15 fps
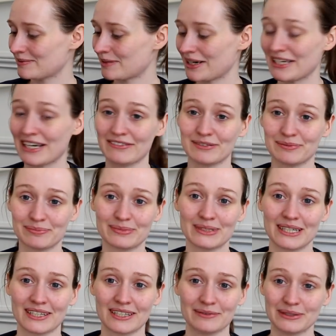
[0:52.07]
I never
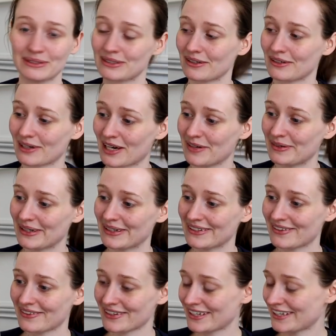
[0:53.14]
particularly want to go climbing, I
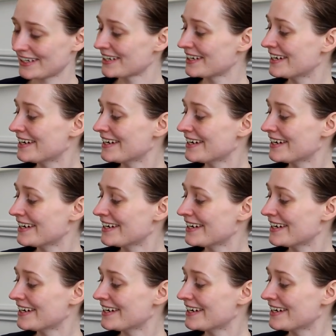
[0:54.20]
don't think.